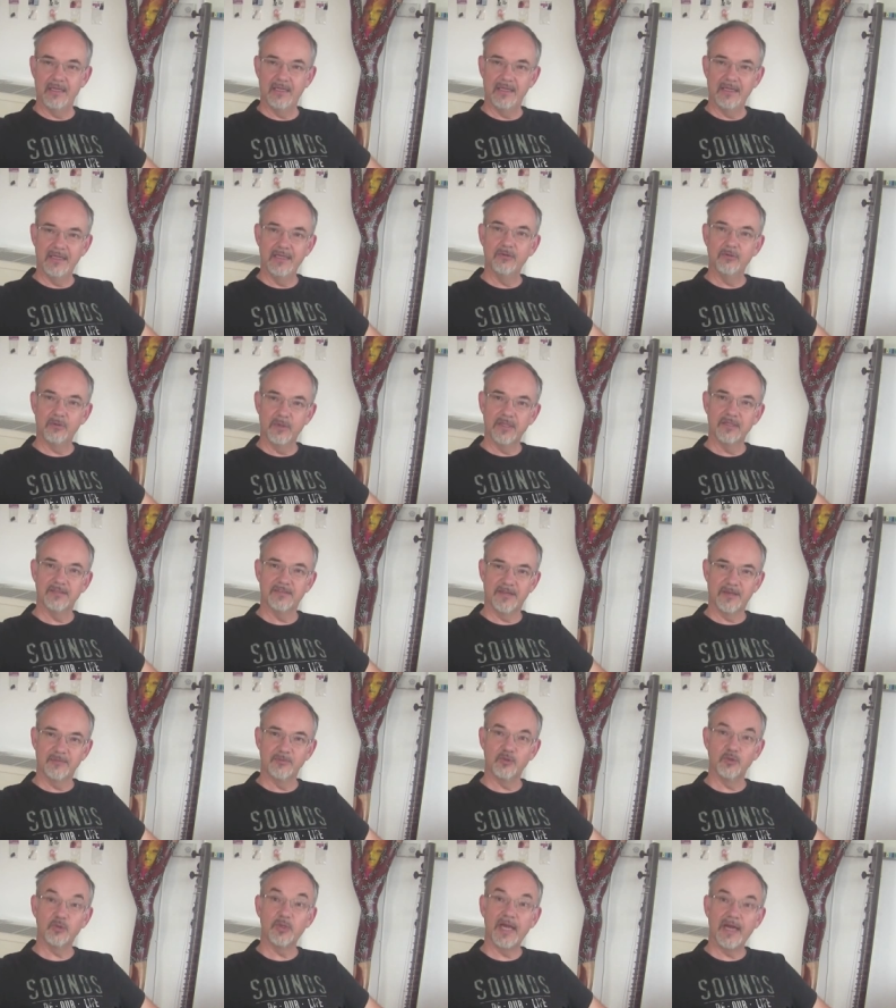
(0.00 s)
in real time
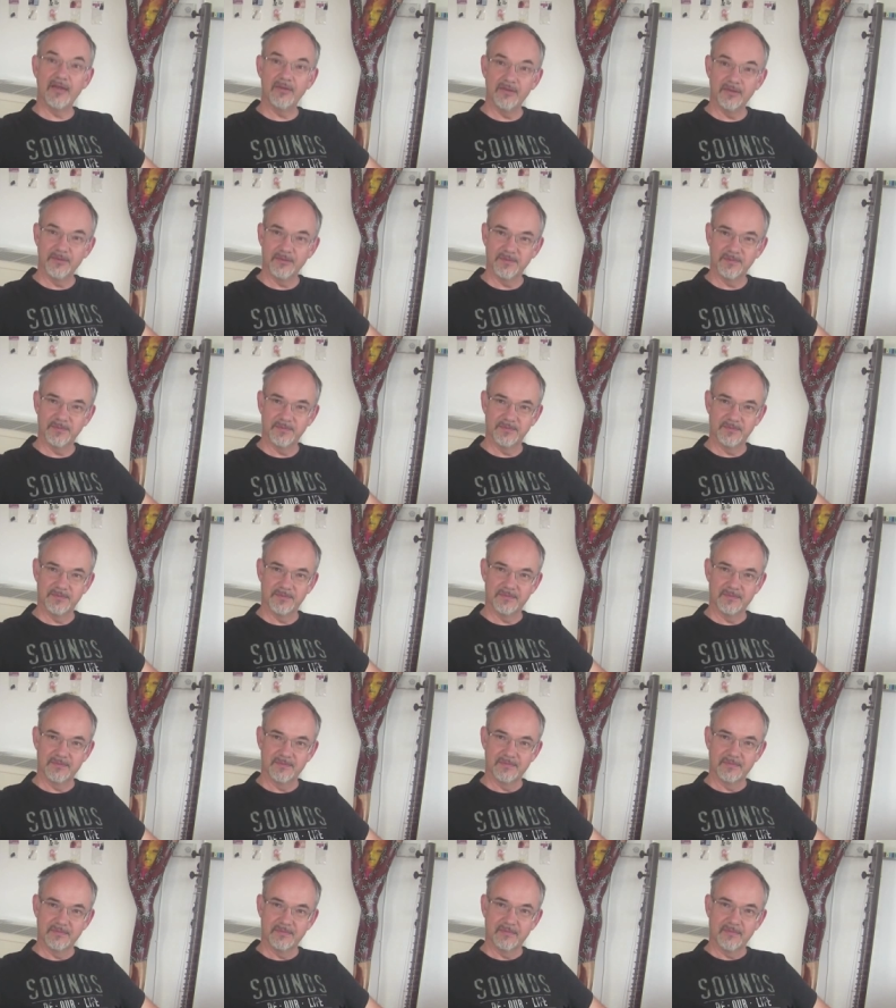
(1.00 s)
together
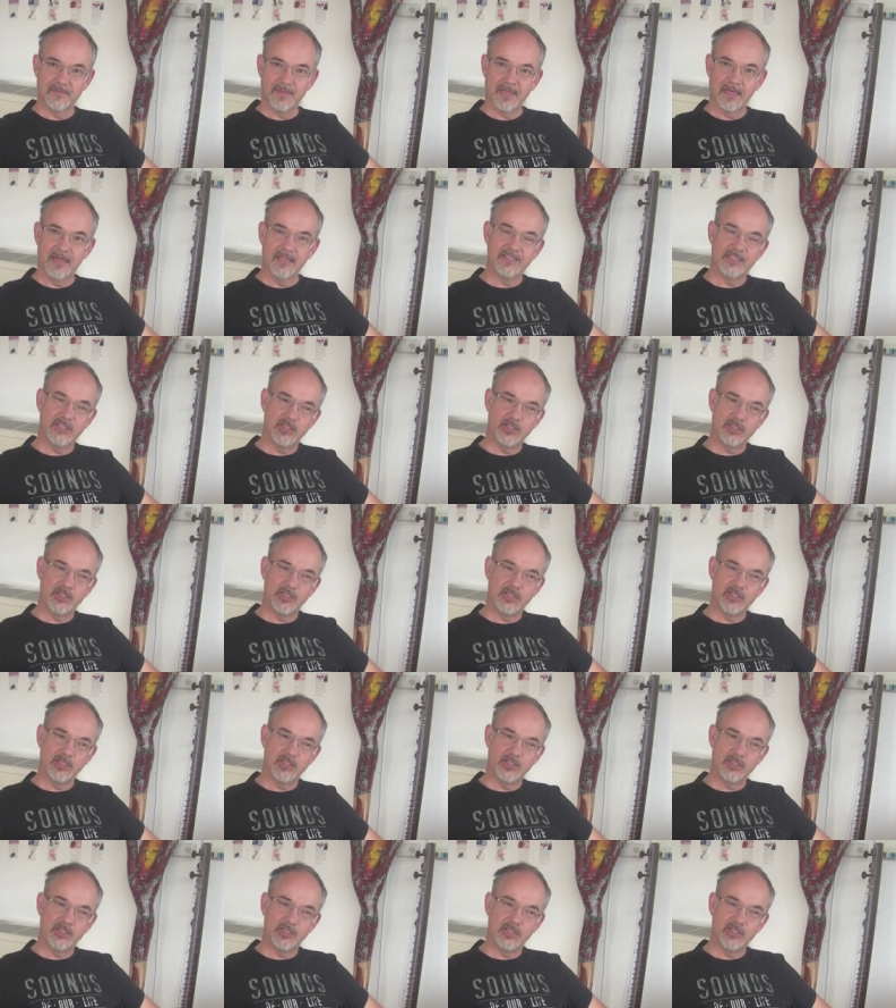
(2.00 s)
as